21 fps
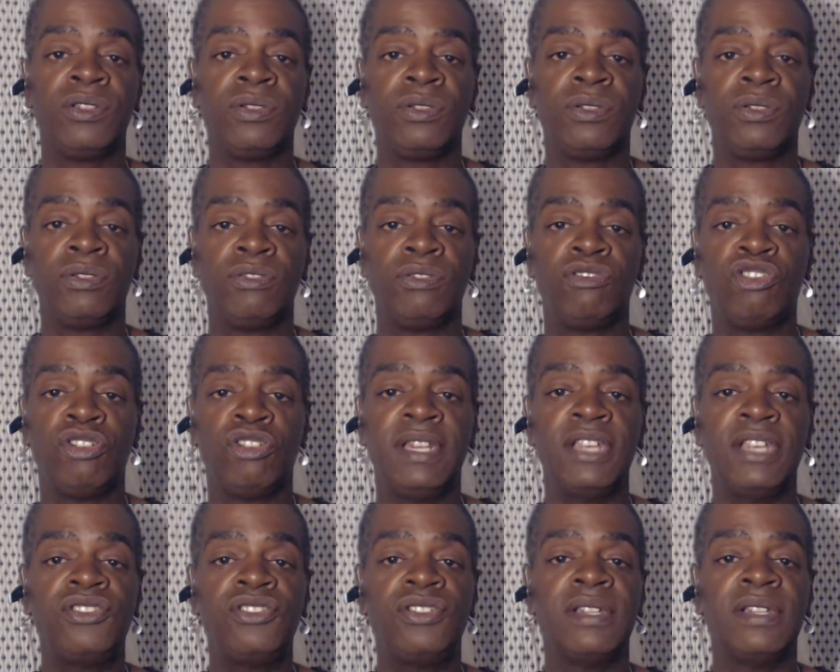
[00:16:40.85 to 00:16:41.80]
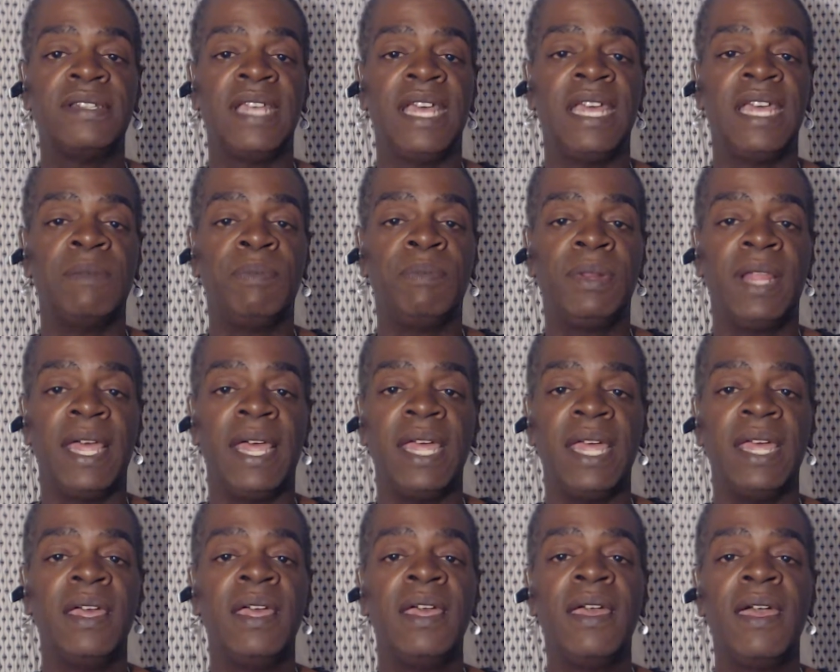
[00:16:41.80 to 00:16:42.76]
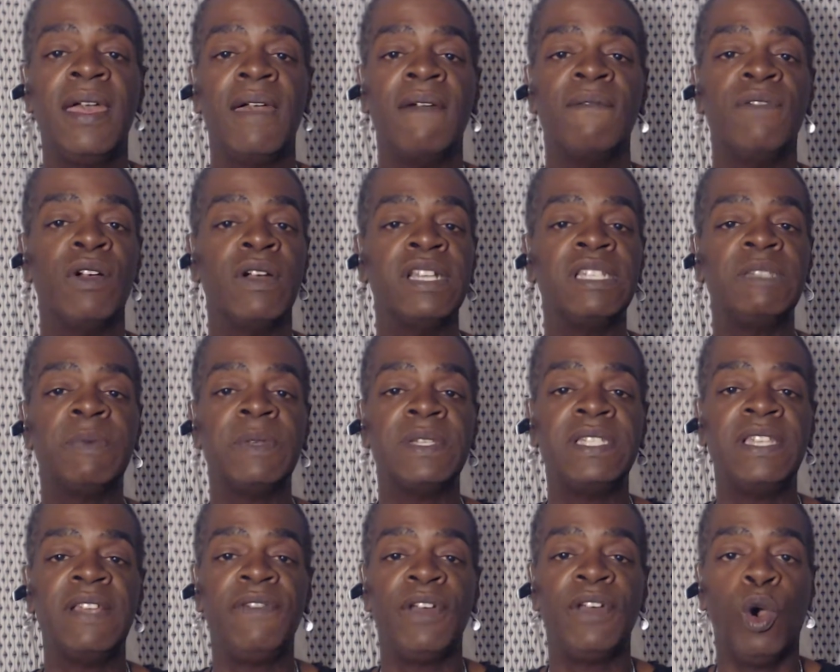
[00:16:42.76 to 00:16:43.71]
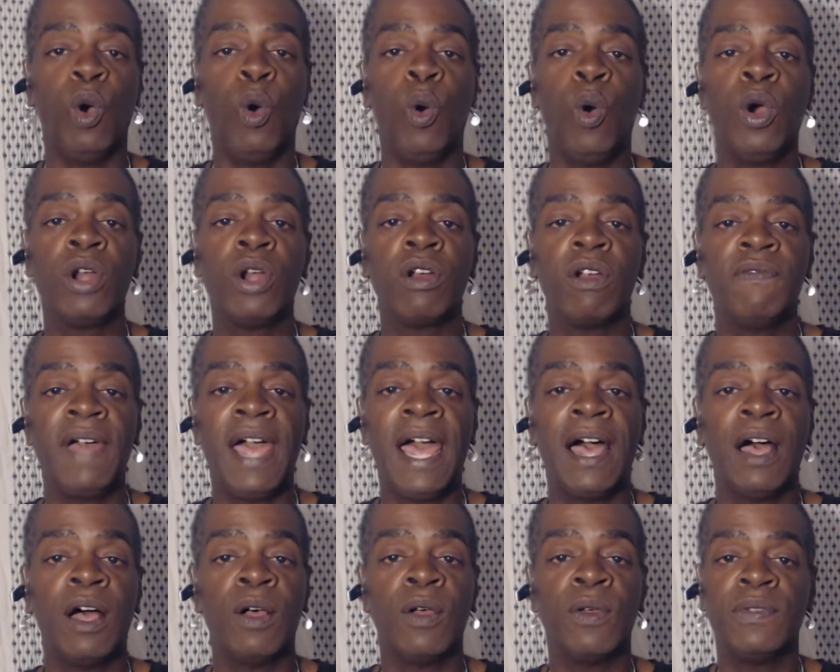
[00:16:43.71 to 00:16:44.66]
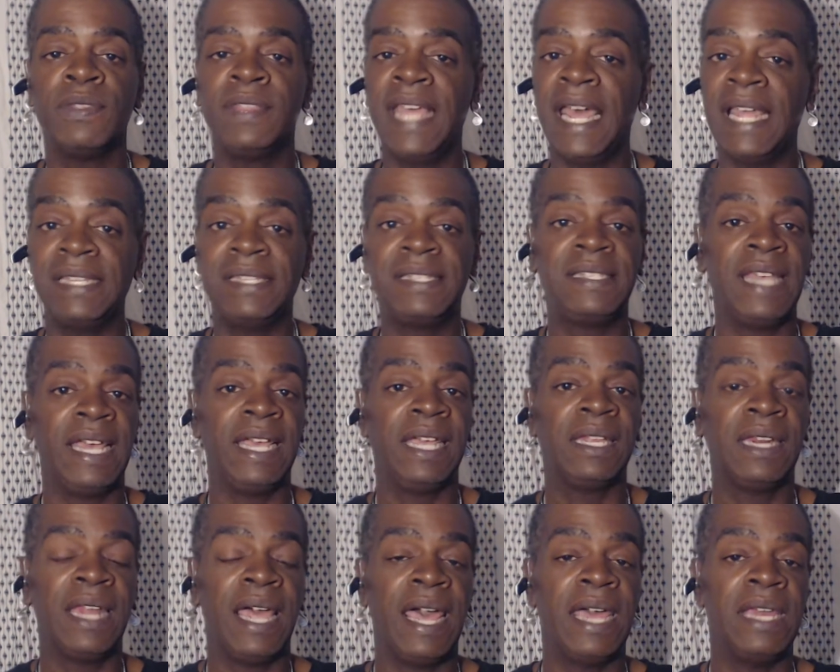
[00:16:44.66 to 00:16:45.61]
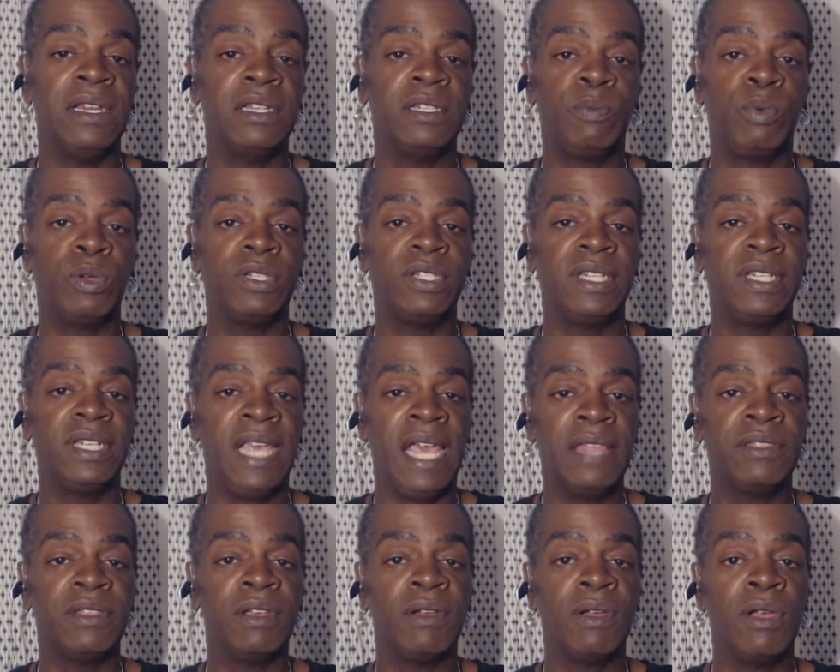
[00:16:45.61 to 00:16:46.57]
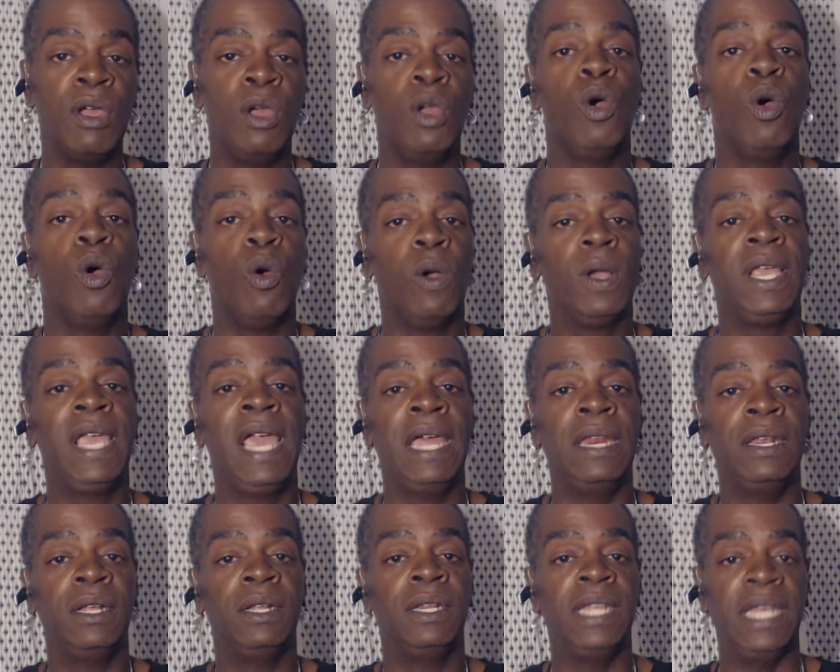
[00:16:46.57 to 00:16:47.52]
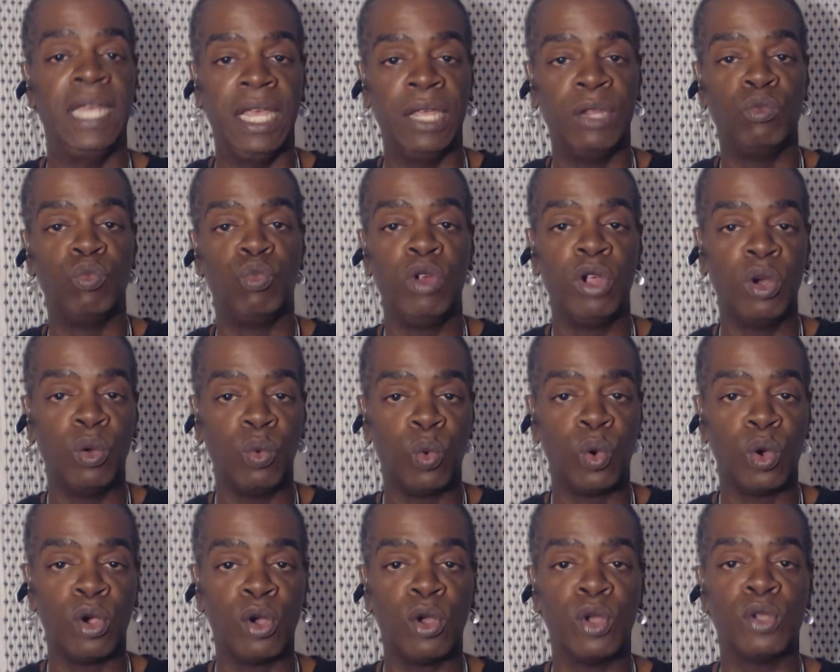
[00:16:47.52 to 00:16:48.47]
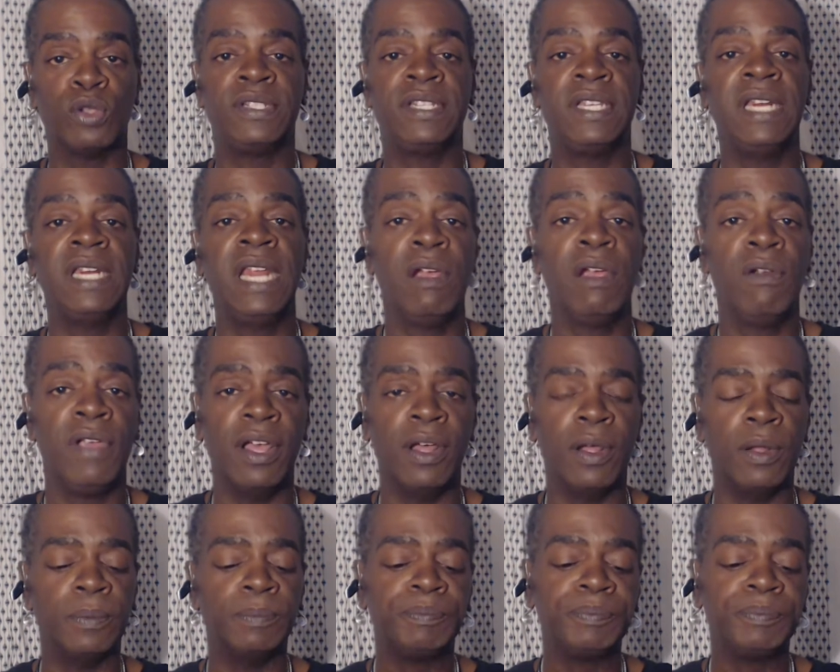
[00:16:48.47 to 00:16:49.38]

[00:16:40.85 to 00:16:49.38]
traditions in play, very specific order of how that second line is put together organically in real world scenario,